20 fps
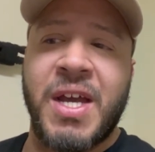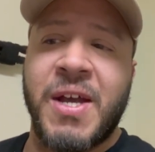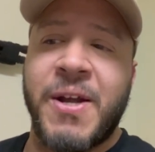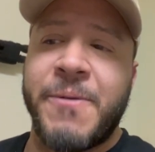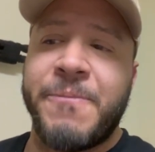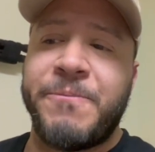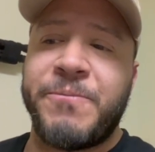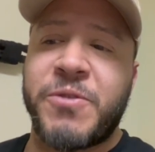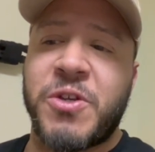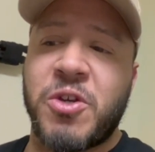
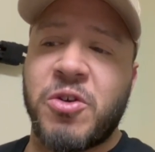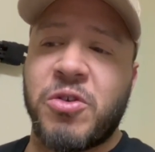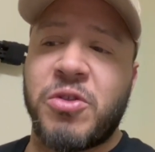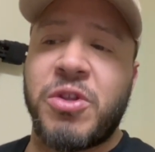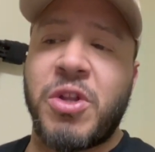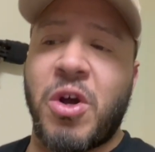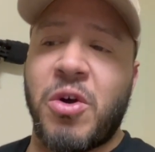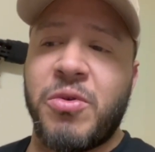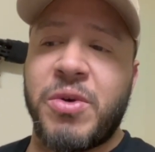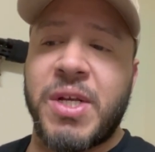you'll
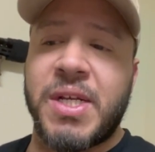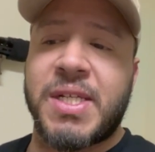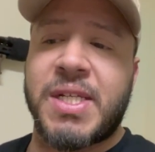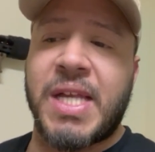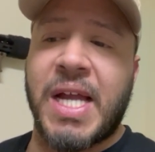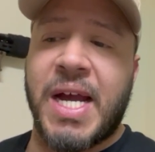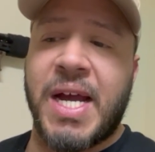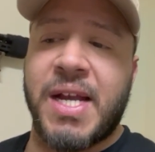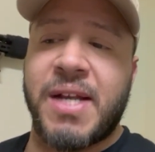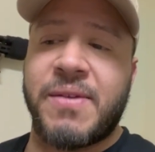notice
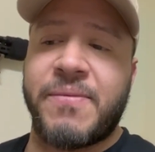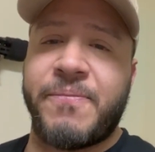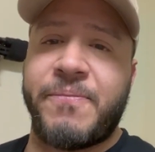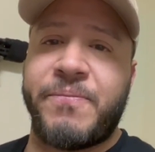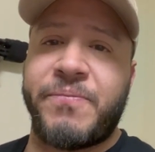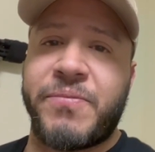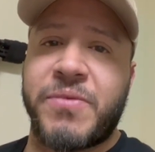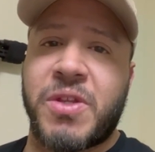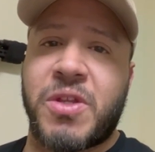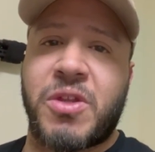that
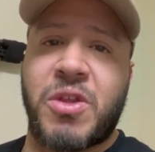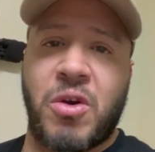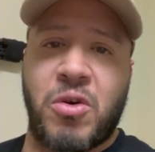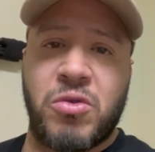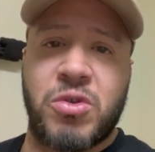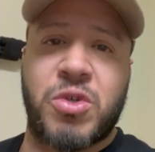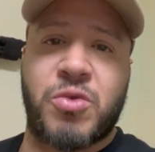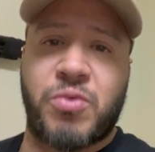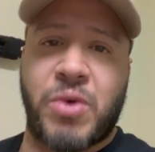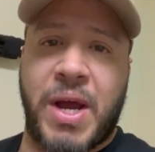
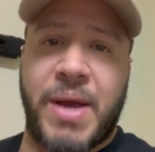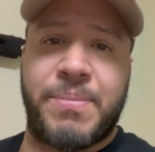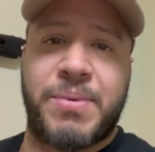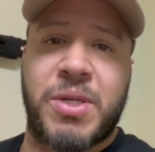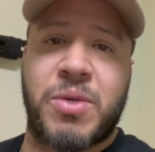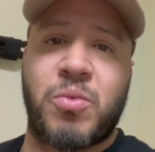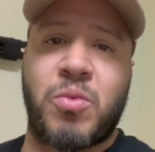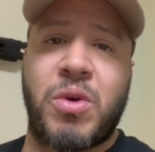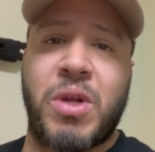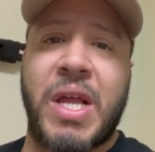those
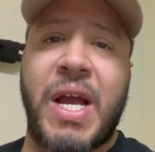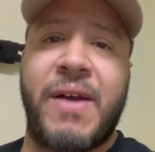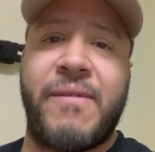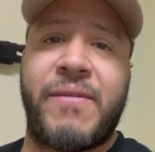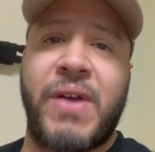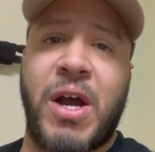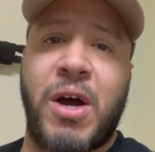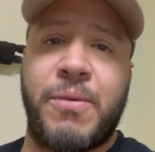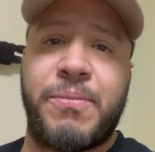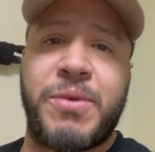reps will have
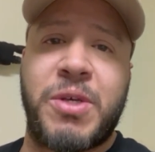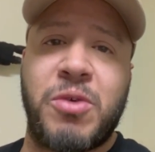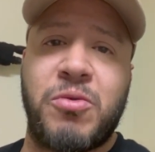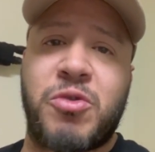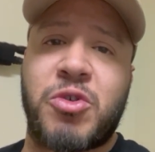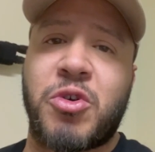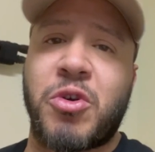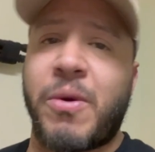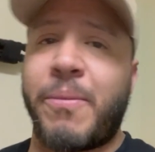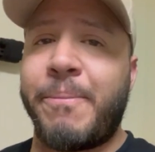helped you
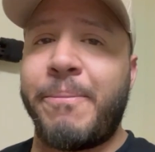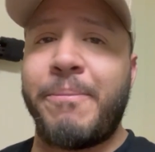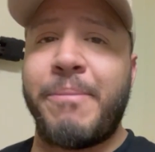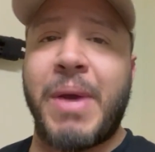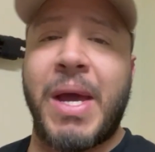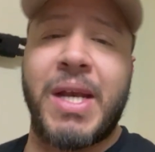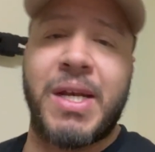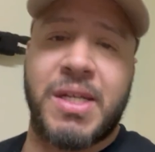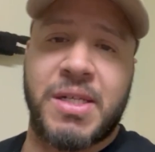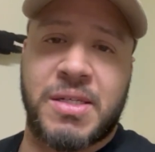
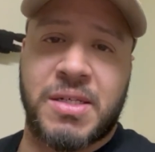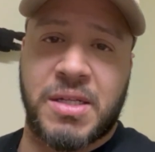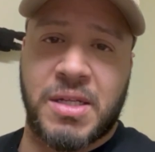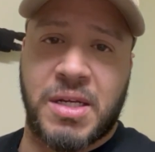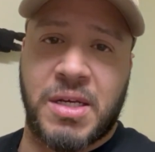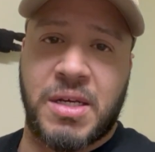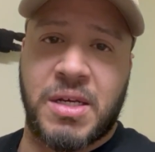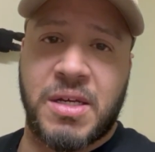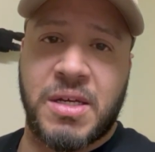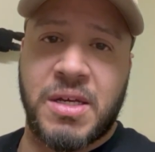
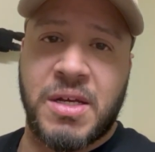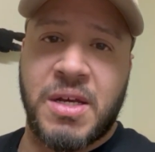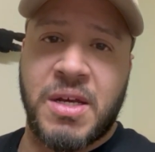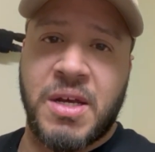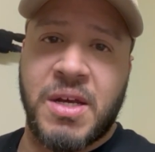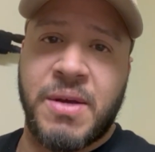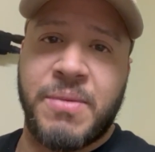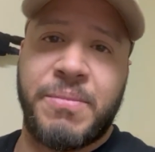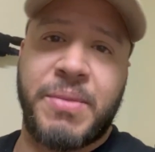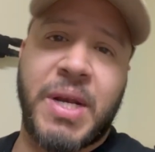tremendously.
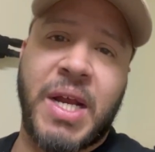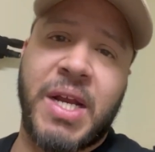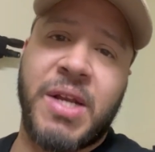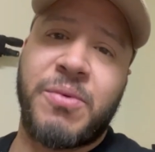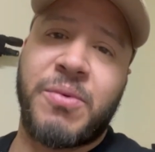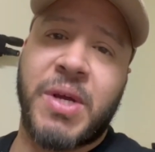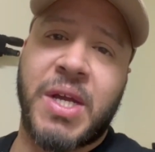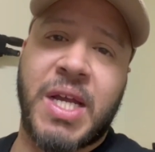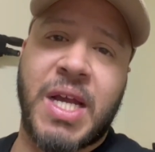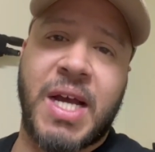But
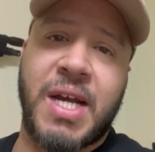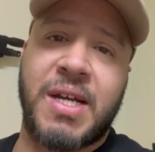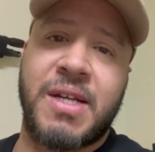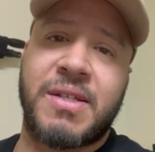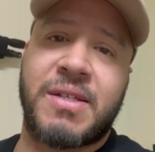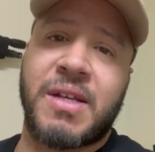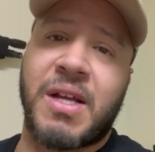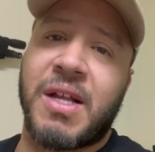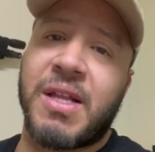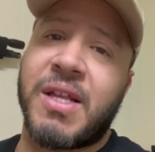anyway,
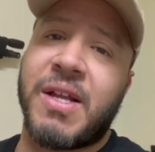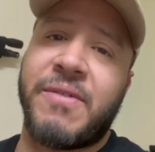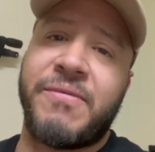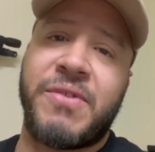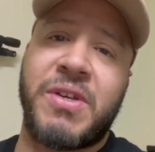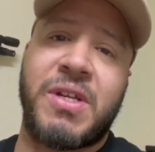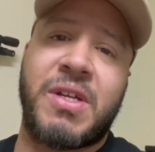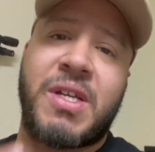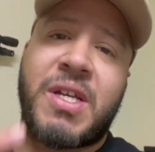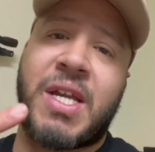guys, I love
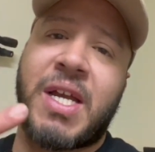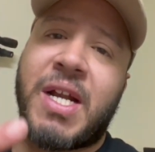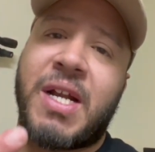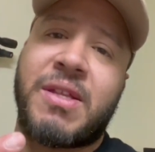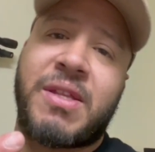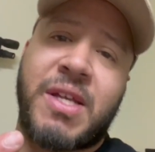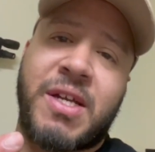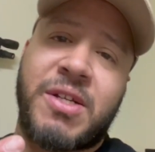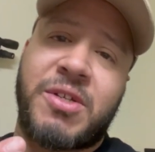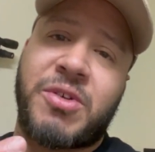you. Get
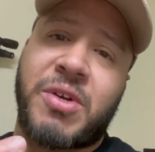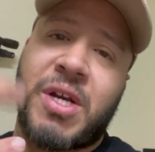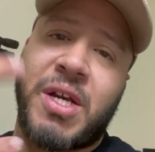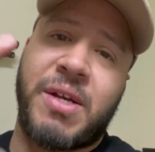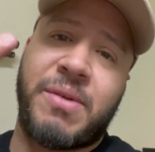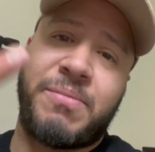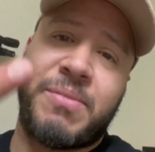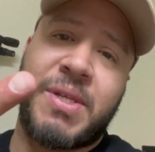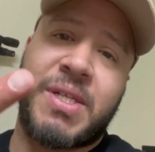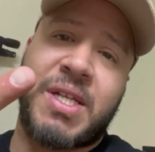out there and
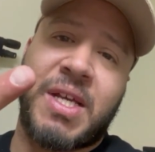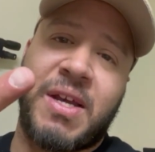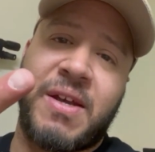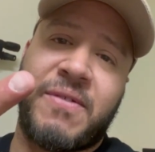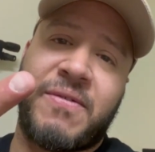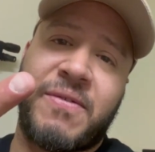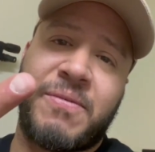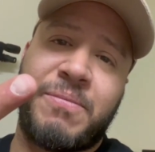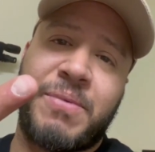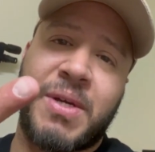train. Be
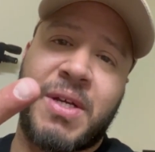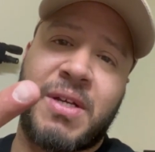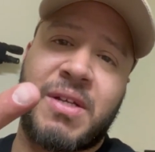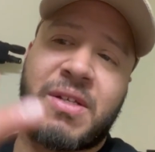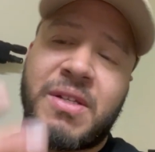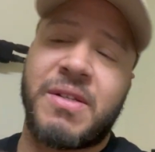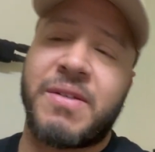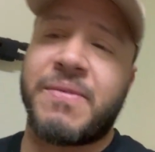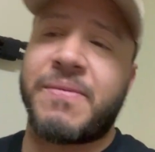safe. Peace.